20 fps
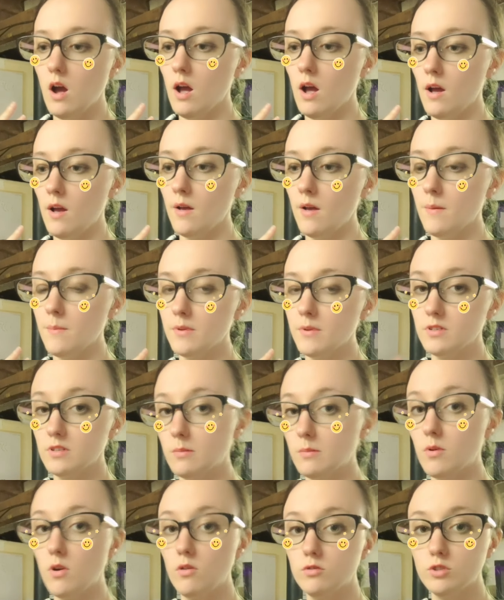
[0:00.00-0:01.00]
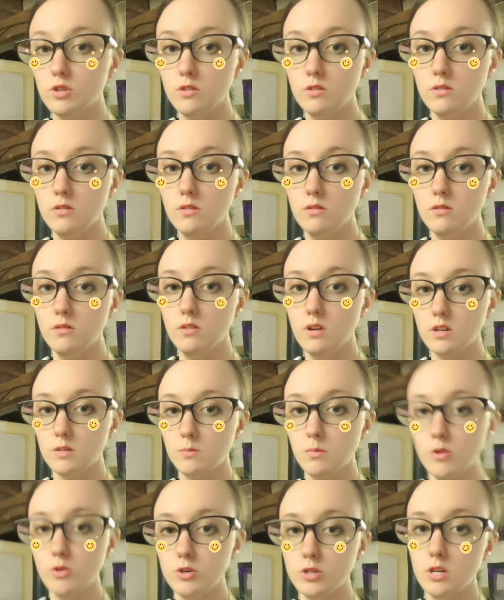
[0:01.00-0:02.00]
the subculture
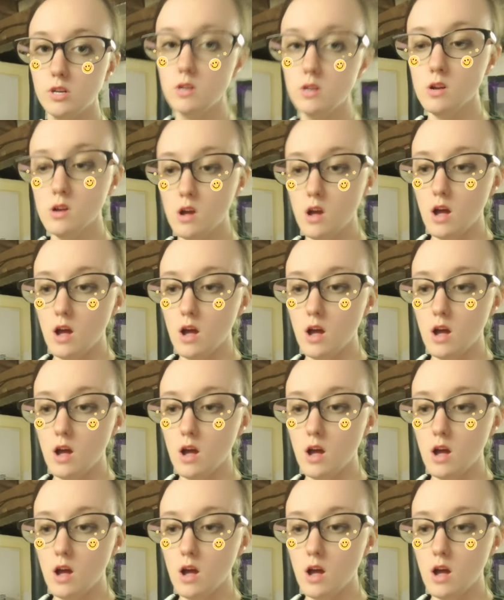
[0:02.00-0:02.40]
explosion,